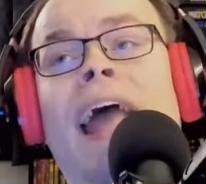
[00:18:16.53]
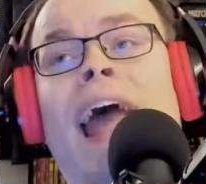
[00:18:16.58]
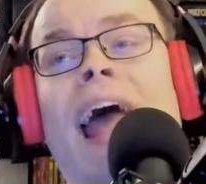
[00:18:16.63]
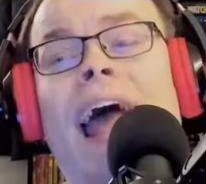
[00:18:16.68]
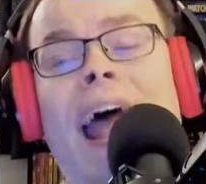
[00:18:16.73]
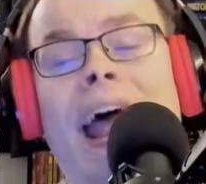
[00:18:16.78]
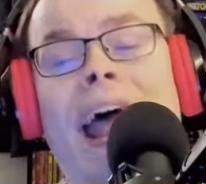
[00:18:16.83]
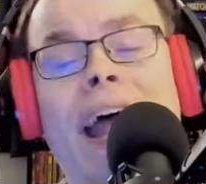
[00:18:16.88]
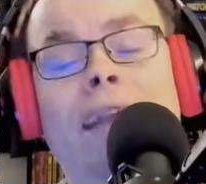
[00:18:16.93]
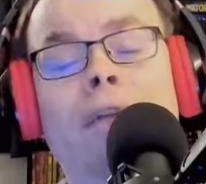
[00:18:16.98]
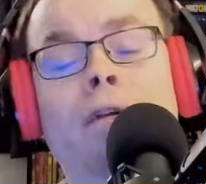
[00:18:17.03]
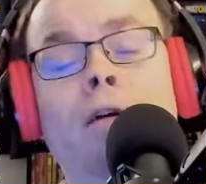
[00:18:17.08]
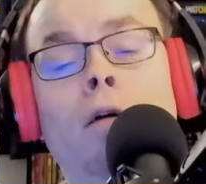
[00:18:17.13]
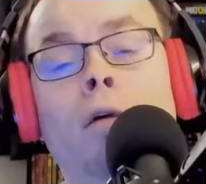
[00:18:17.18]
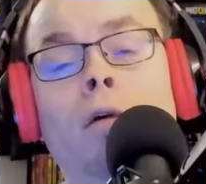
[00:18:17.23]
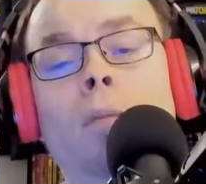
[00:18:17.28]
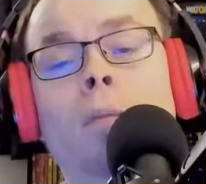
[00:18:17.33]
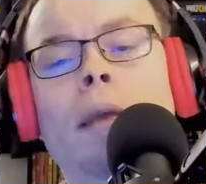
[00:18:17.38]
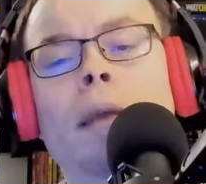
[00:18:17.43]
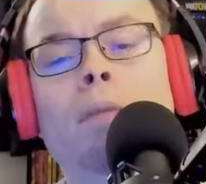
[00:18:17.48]
and
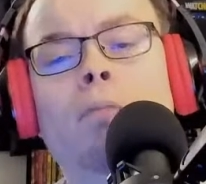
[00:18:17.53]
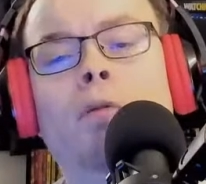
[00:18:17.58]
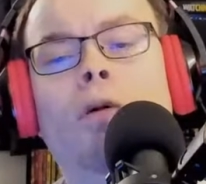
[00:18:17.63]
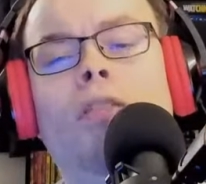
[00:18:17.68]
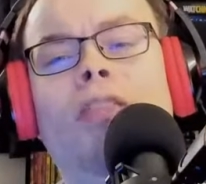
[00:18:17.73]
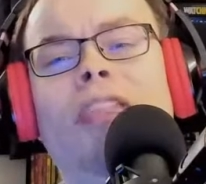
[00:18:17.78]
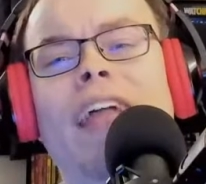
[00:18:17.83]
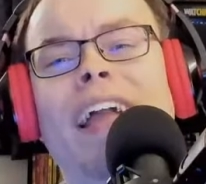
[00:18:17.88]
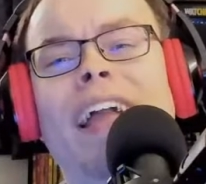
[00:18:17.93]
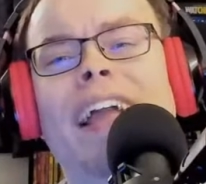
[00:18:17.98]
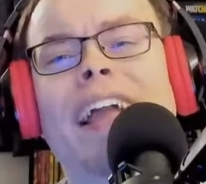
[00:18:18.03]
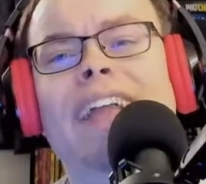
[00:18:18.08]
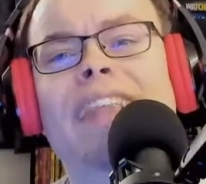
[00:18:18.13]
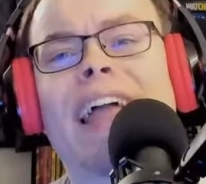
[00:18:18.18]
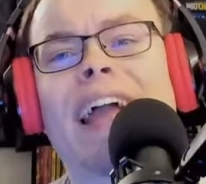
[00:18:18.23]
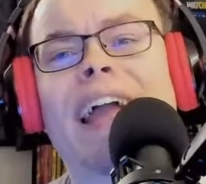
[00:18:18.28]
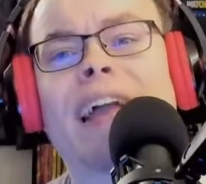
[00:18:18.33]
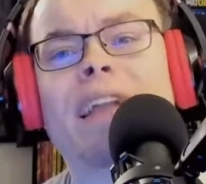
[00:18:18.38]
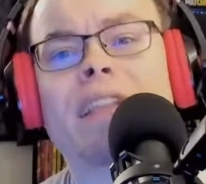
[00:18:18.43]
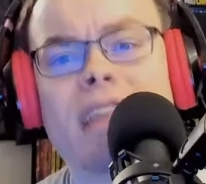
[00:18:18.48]
people thinking
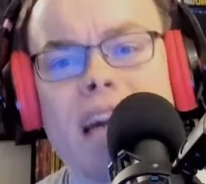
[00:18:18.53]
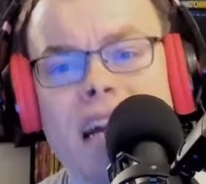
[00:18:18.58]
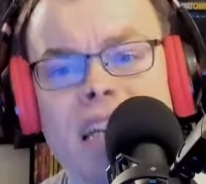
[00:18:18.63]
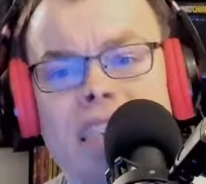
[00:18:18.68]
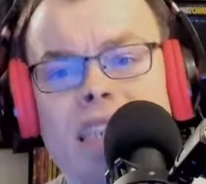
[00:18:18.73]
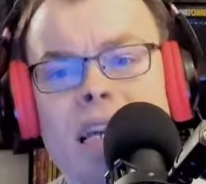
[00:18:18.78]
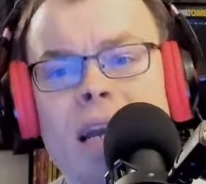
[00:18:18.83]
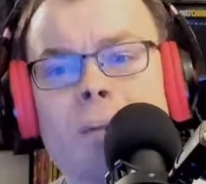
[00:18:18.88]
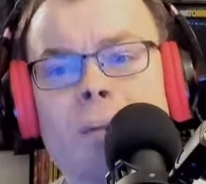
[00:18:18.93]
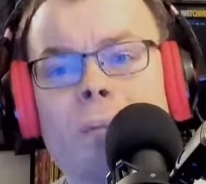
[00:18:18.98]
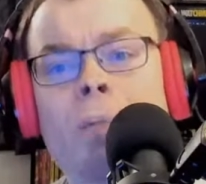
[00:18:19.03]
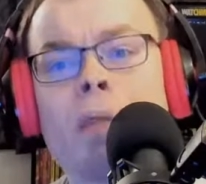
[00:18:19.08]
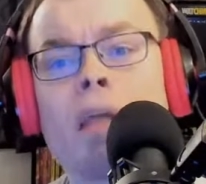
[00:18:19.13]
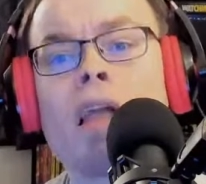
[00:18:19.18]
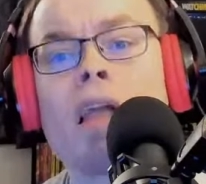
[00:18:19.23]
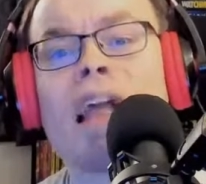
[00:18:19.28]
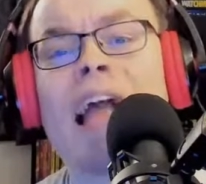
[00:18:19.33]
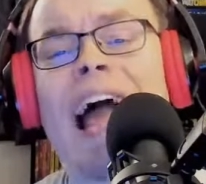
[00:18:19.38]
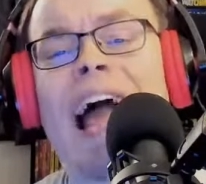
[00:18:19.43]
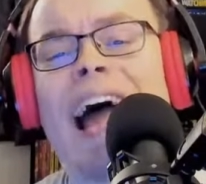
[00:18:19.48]
they can touch him
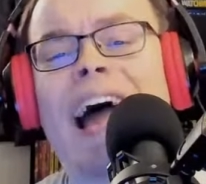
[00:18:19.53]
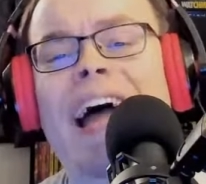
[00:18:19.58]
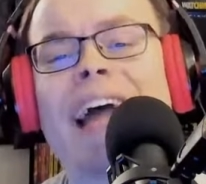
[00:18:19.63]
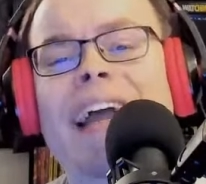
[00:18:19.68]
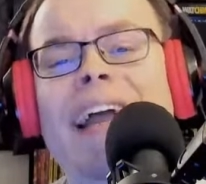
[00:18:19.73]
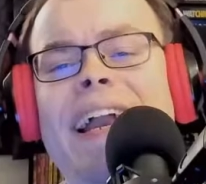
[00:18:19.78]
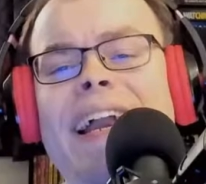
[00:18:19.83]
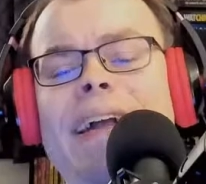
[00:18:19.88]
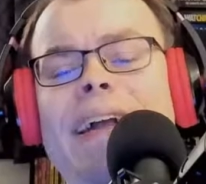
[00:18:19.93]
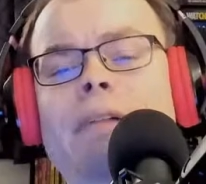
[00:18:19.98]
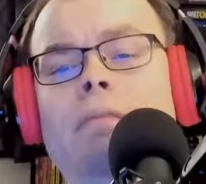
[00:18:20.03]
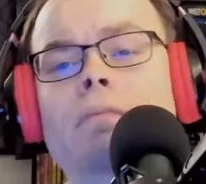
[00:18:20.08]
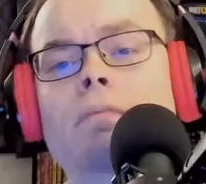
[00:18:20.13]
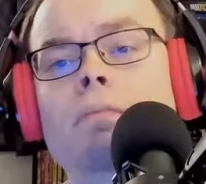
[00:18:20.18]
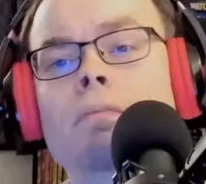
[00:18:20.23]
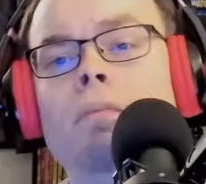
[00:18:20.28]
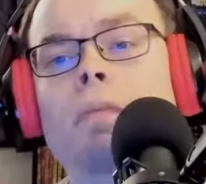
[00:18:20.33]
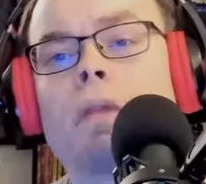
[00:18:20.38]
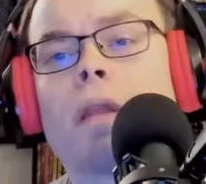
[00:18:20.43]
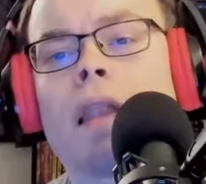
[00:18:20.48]
at any
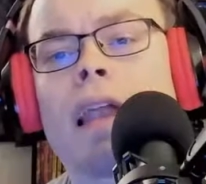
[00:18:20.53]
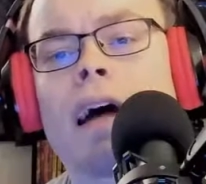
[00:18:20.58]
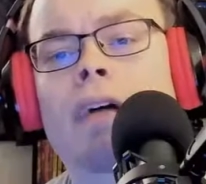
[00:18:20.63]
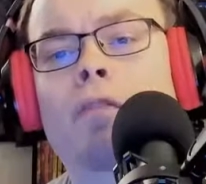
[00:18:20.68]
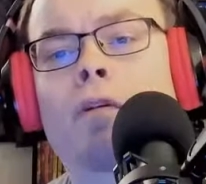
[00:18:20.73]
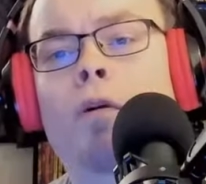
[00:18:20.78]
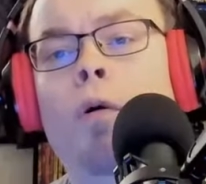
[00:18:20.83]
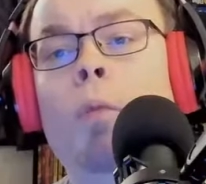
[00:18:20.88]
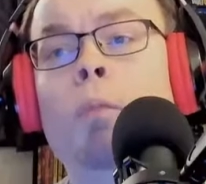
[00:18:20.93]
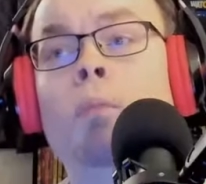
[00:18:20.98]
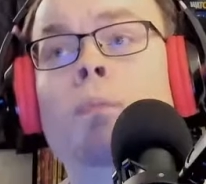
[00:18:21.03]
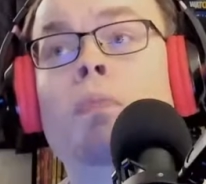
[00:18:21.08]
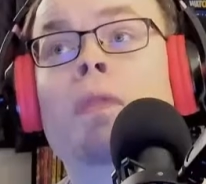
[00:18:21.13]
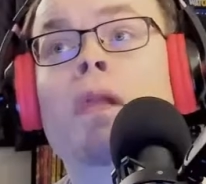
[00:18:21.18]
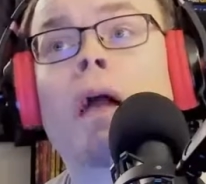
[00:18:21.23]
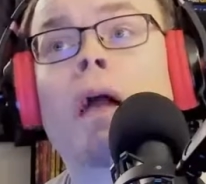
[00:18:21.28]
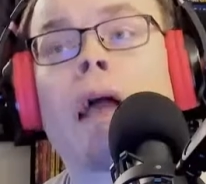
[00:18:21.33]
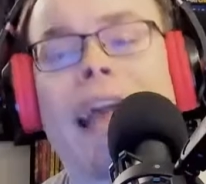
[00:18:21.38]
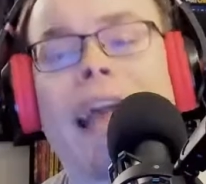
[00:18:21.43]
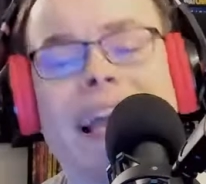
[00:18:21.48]
level
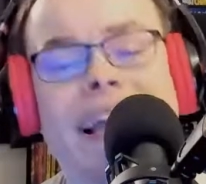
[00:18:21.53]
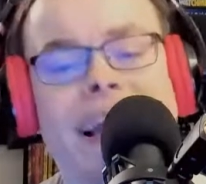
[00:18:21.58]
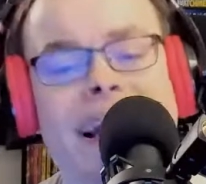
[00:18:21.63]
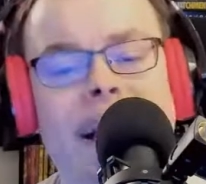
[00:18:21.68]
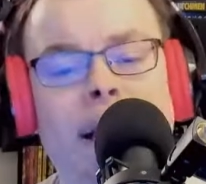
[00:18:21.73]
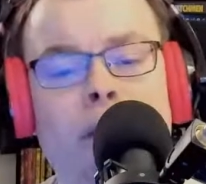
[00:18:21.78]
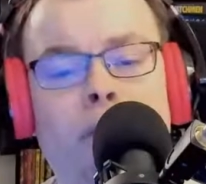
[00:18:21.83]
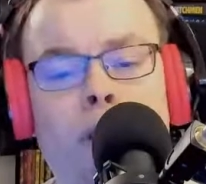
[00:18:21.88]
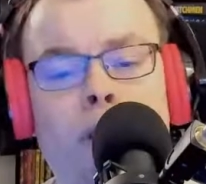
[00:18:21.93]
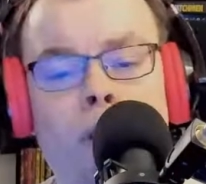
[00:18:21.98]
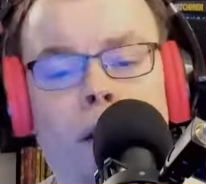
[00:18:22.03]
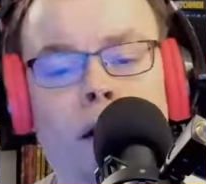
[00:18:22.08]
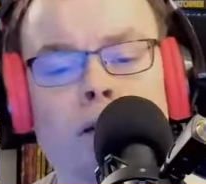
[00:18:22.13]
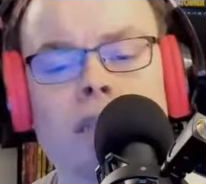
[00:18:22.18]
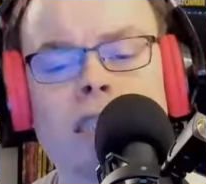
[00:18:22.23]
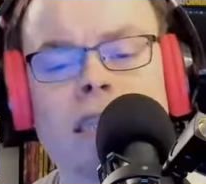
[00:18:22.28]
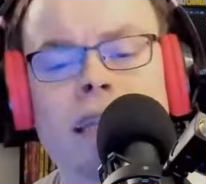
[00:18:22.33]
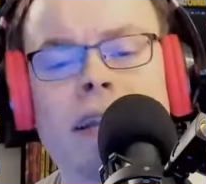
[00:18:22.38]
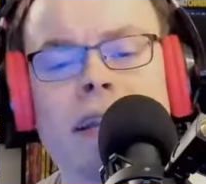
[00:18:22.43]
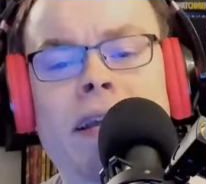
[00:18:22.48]
and any
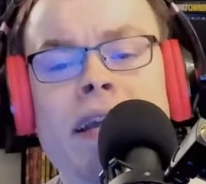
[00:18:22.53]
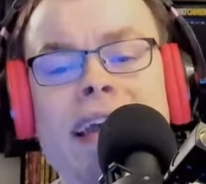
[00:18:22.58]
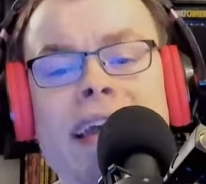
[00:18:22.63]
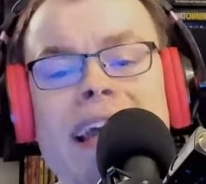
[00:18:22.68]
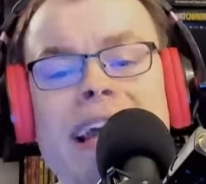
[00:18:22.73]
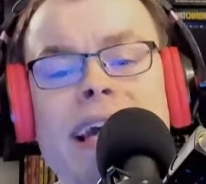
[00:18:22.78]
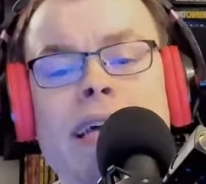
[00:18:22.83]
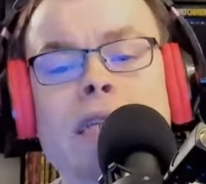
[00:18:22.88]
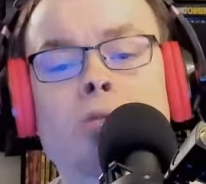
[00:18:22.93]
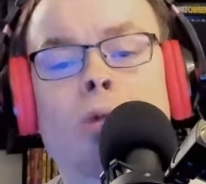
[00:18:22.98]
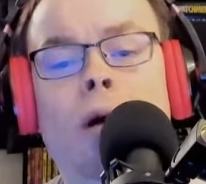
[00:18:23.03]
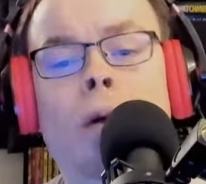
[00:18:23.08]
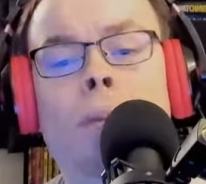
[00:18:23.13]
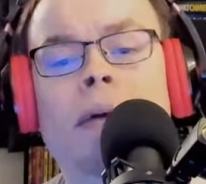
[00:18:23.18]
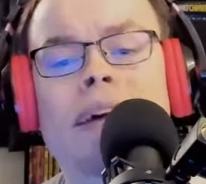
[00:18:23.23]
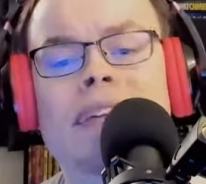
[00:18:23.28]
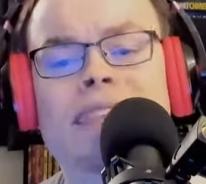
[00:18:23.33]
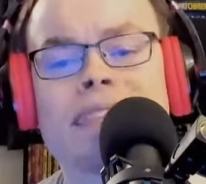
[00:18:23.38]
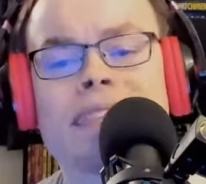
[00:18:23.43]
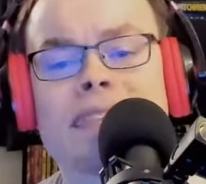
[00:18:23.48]
promotion is what
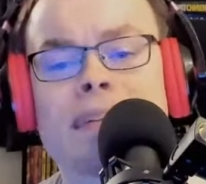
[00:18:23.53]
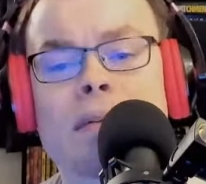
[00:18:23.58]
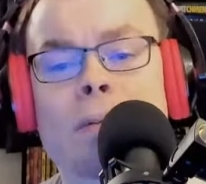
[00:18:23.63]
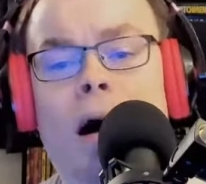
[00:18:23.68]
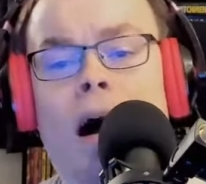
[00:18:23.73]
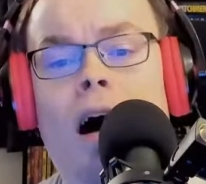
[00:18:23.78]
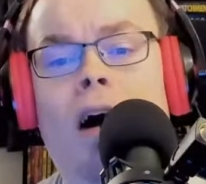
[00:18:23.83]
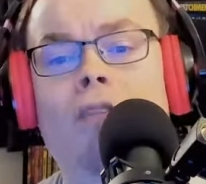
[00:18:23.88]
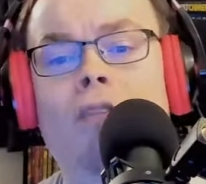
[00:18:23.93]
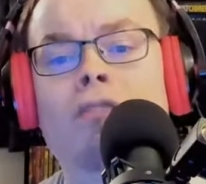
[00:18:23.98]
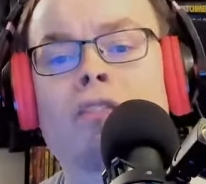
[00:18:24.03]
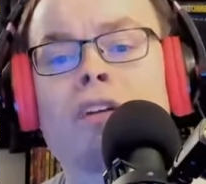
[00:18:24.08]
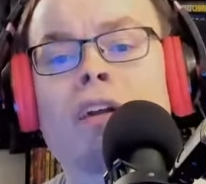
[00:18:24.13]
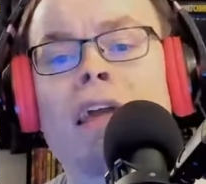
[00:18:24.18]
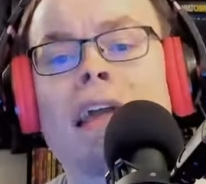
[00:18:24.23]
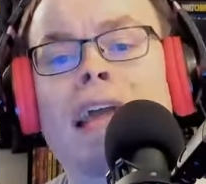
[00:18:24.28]
pisses him off.